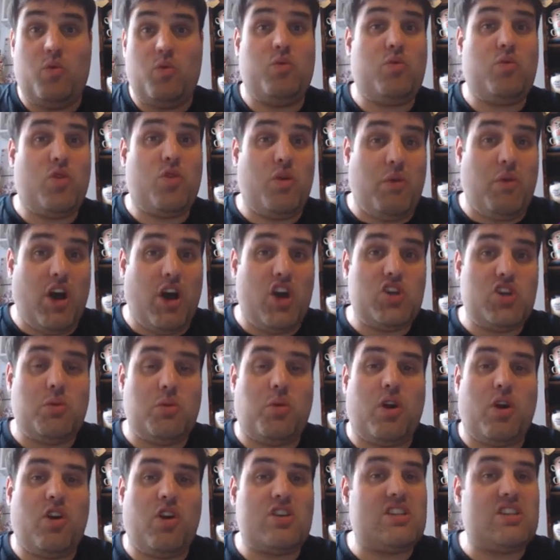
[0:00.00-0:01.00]
commercial
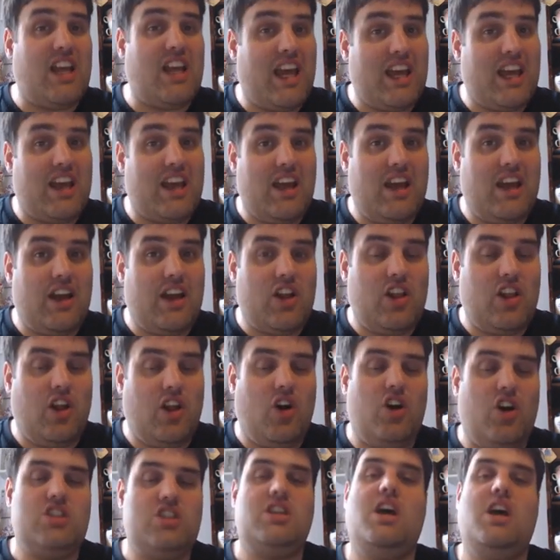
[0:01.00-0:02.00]
products like
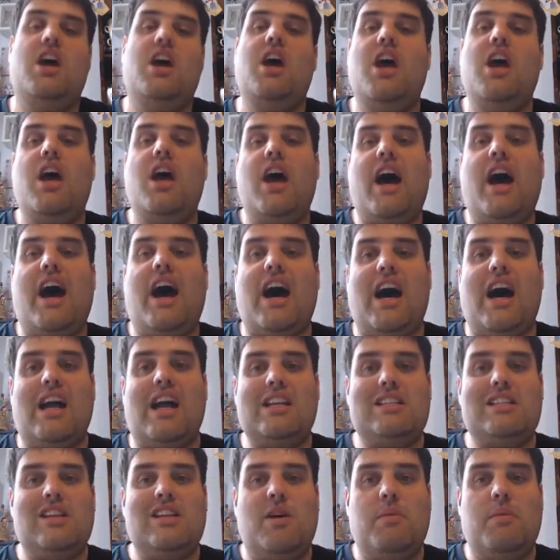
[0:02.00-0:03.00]
Claude,
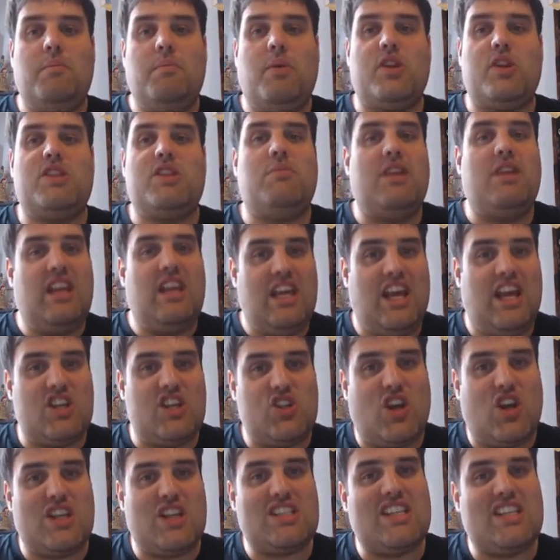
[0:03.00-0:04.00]
and put them in here
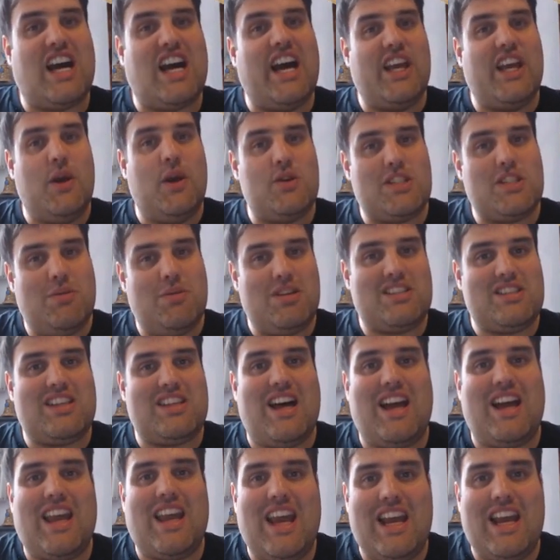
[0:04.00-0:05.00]
so you can start using them and
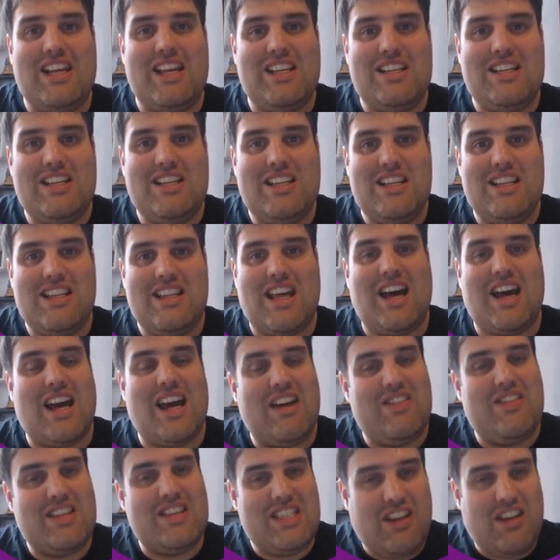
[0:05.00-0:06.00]
start getting the hang
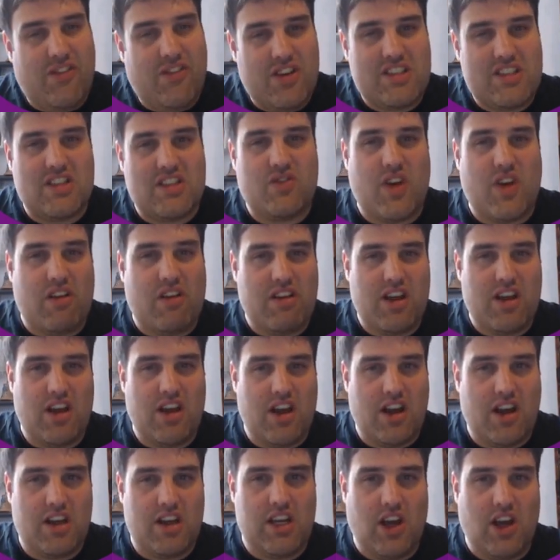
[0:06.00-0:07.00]
of the differences very
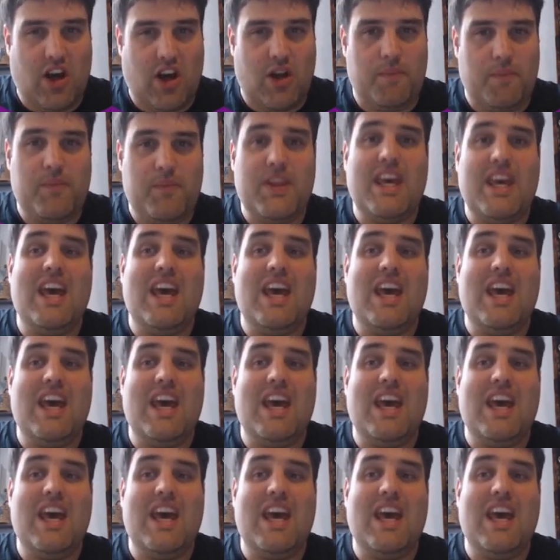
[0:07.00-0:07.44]
early on.